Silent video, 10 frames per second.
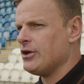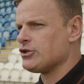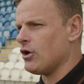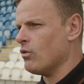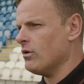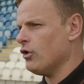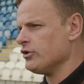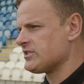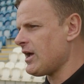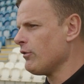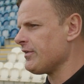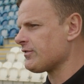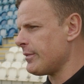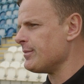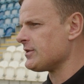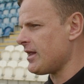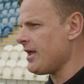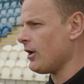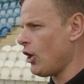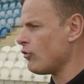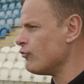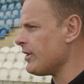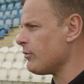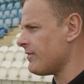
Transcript: So unselfish from him today, a lot of running